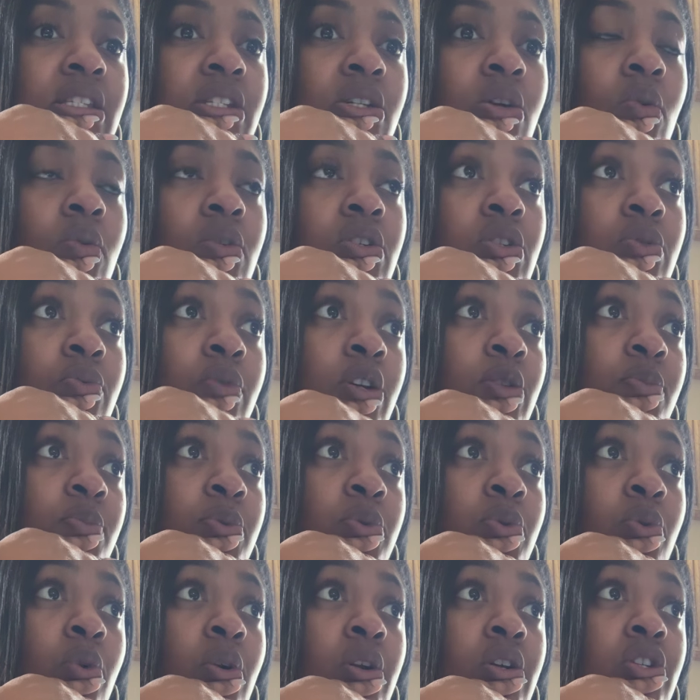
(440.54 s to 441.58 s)
to go into
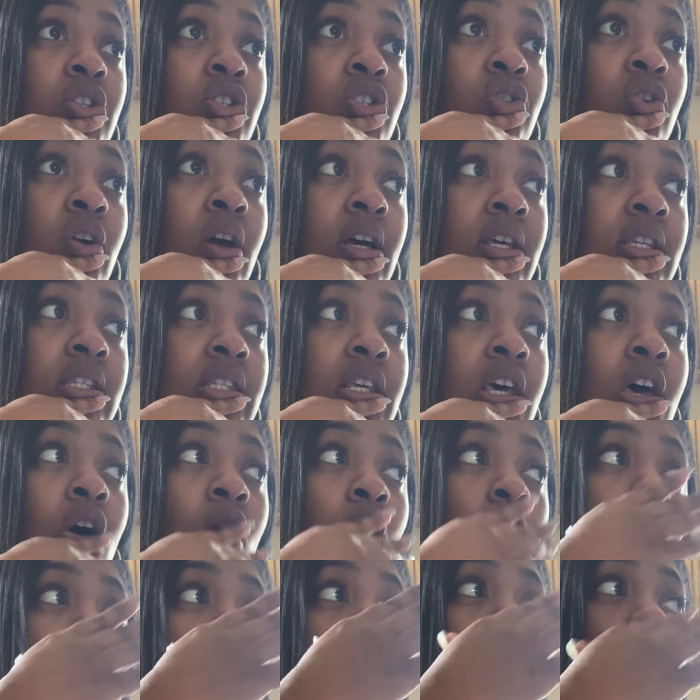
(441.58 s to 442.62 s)
respiratory distress.
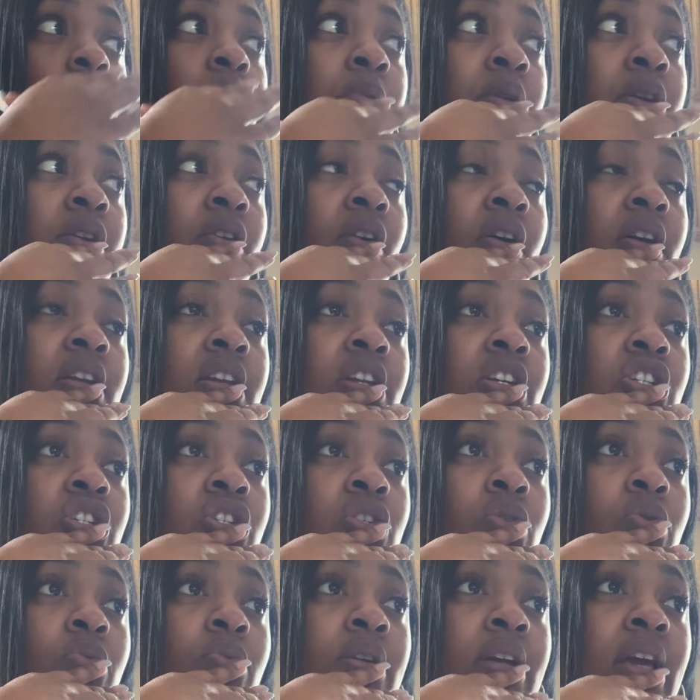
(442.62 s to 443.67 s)
What will be your
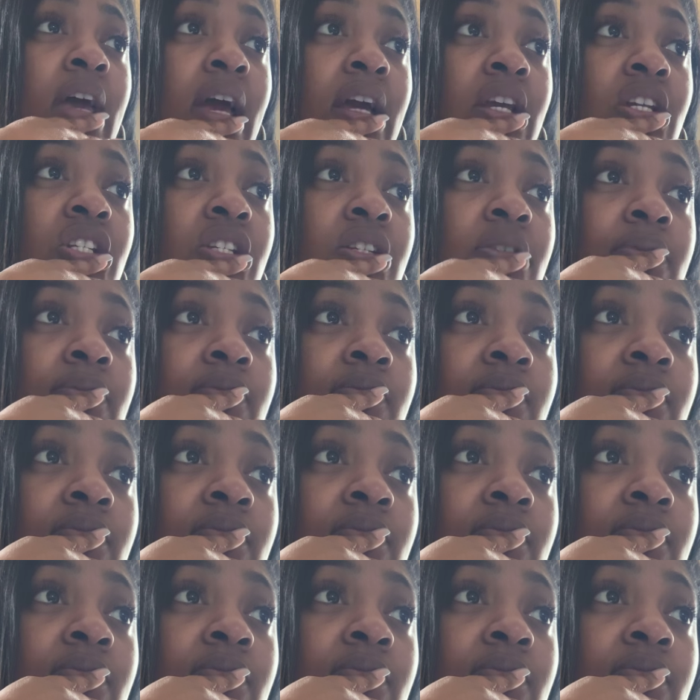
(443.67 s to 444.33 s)
initial reaction?